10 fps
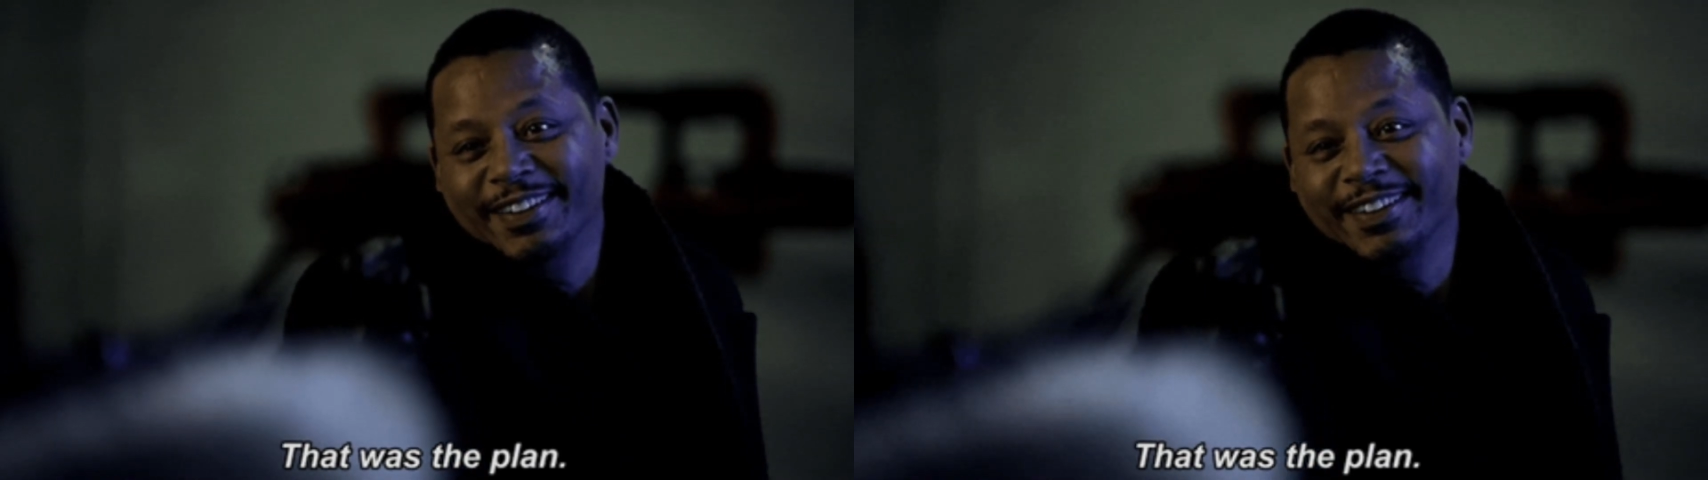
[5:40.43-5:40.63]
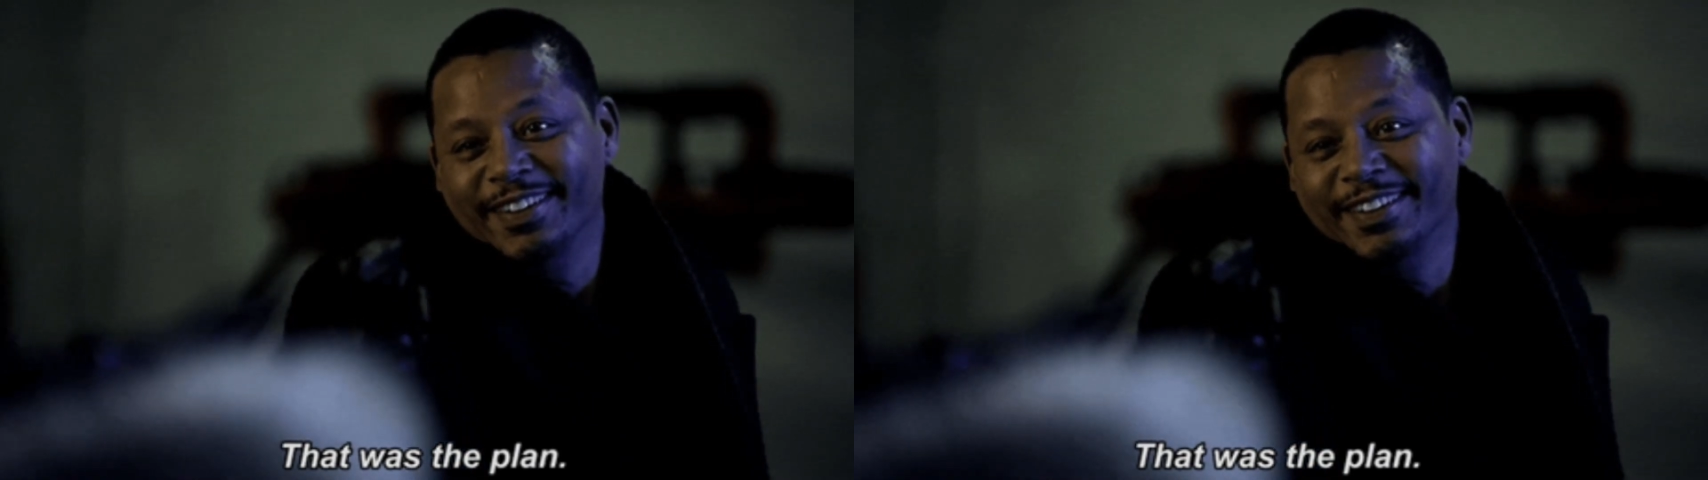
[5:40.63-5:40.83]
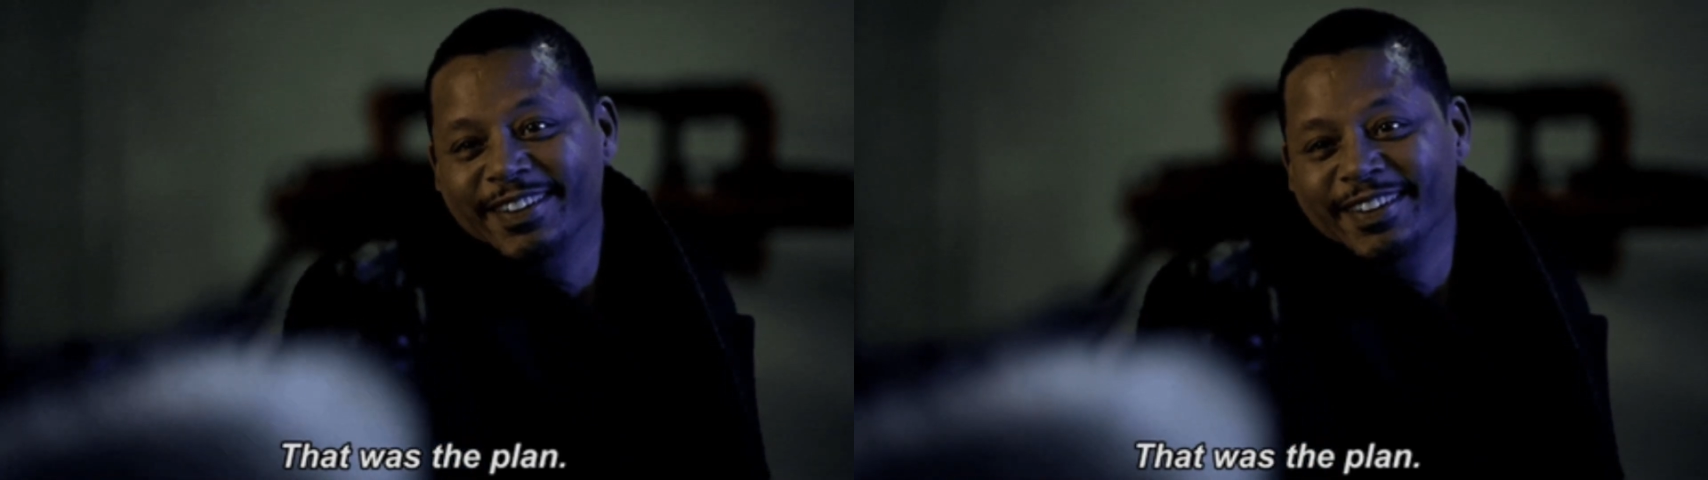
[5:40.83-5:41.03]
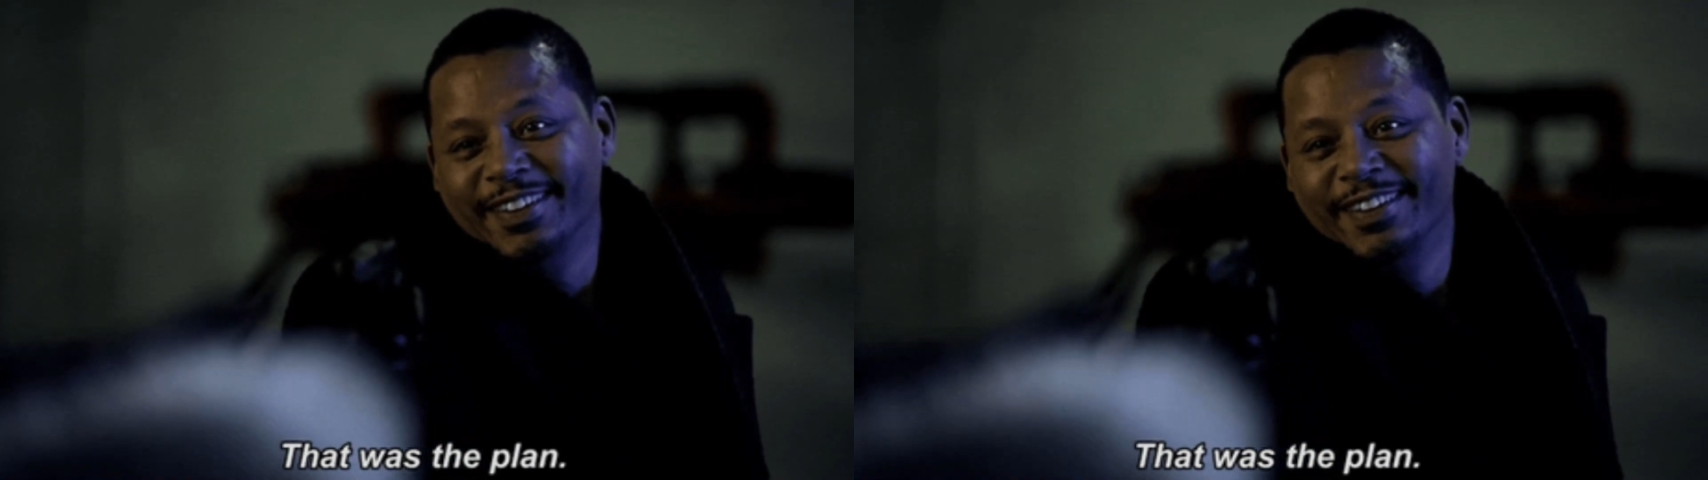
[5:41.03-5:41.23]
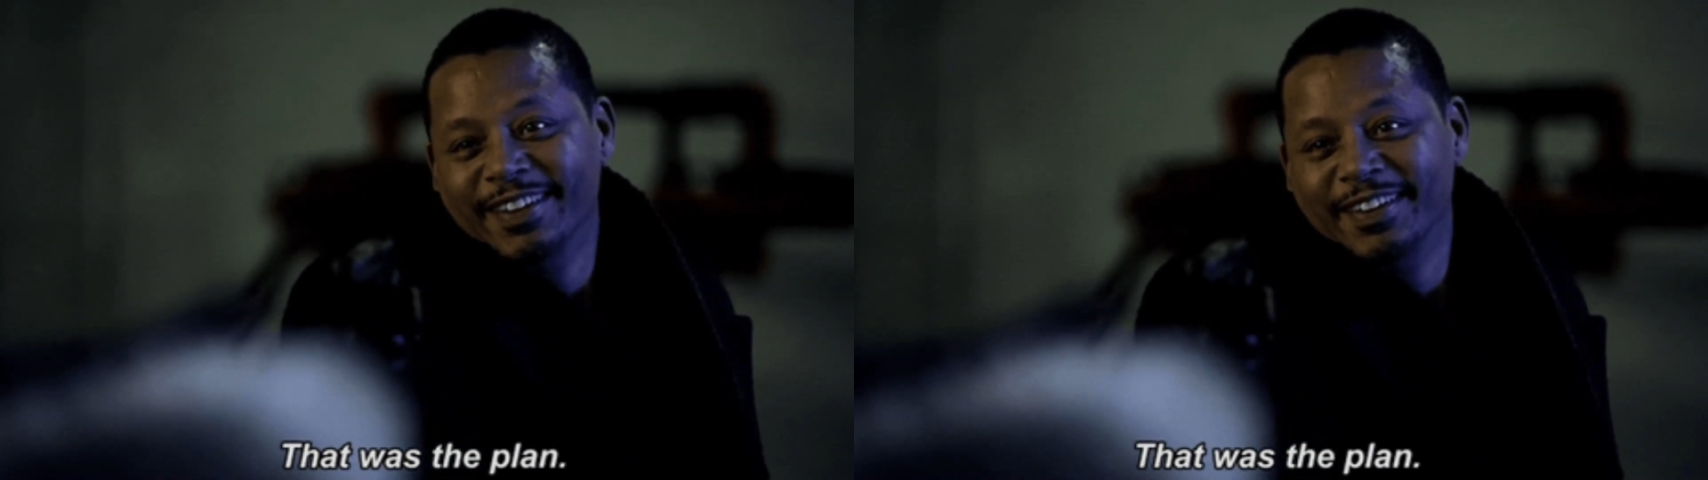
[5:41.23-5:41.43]
and to get a
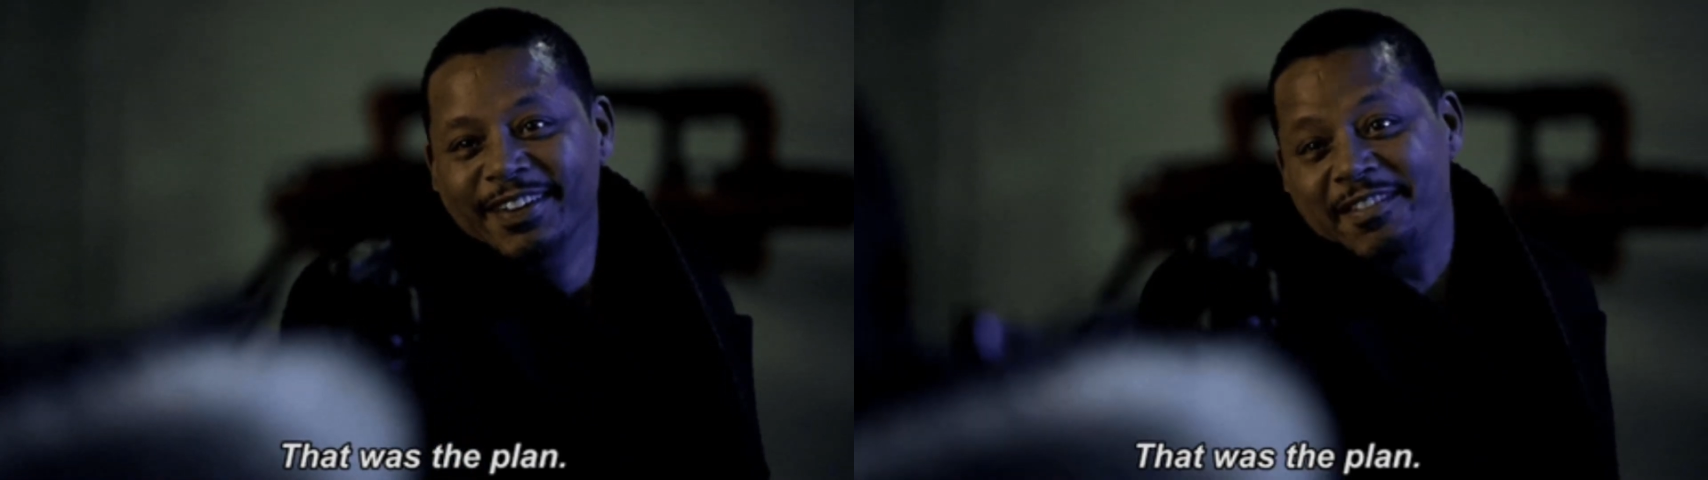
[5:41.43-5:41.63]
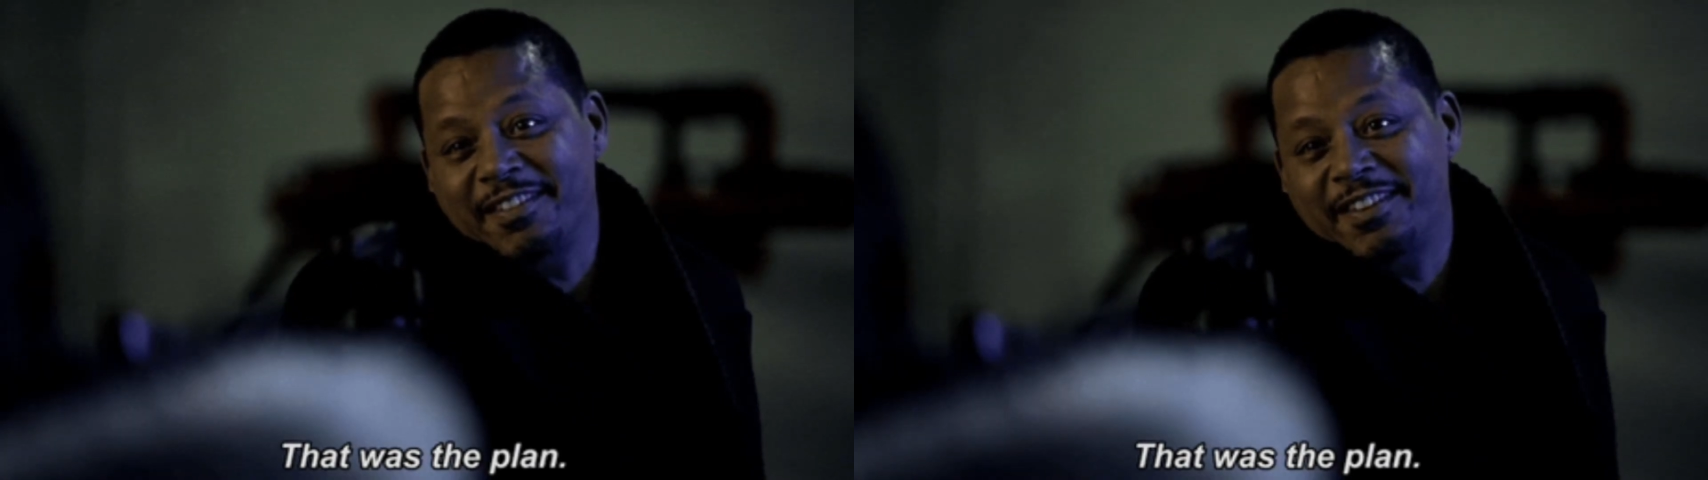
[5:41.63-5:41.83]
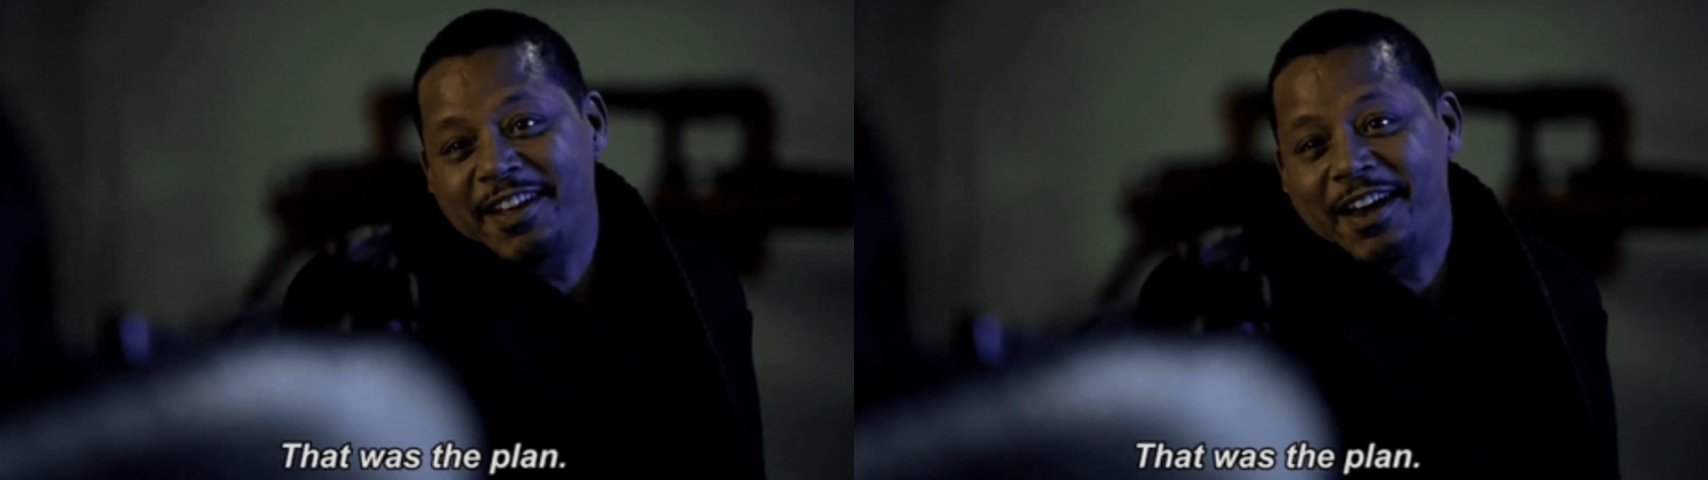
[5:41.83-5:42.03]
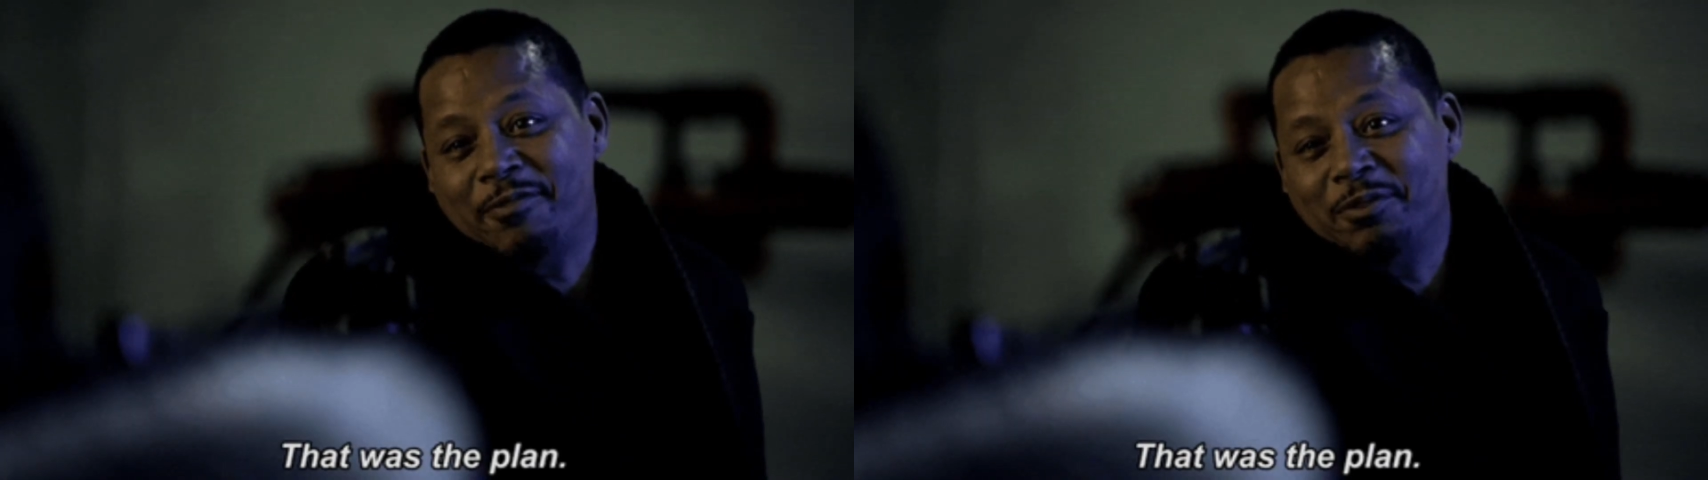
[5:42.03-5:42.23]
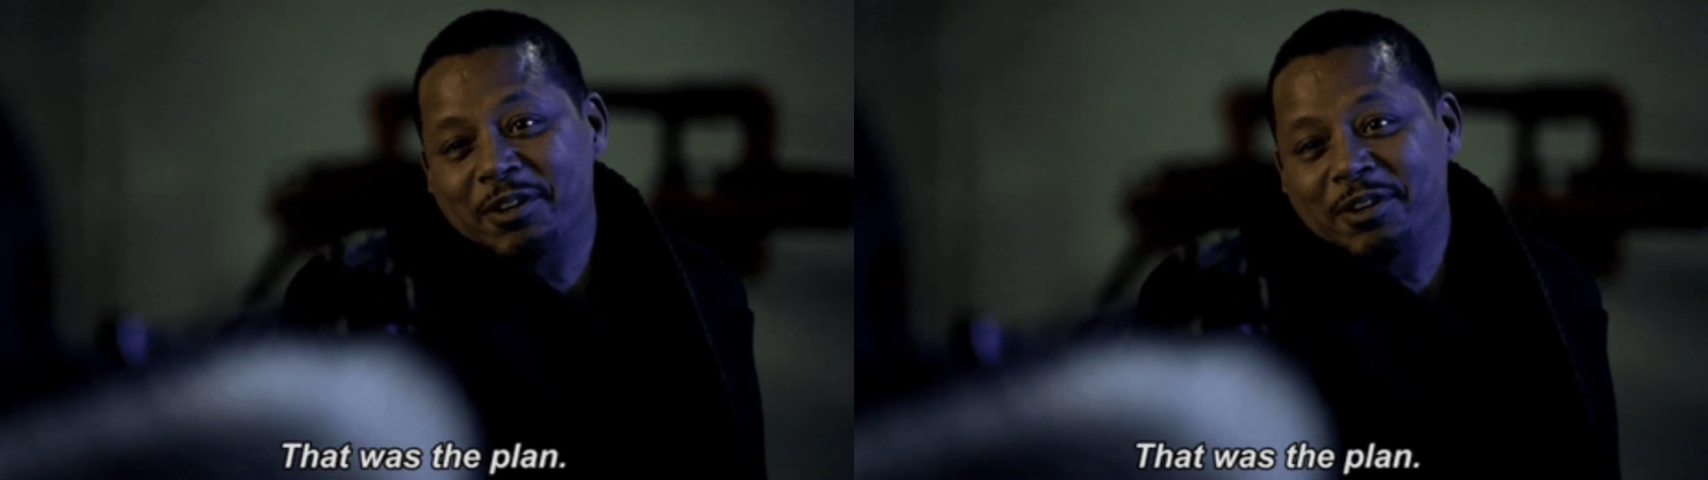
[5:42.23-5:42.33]
new, you know,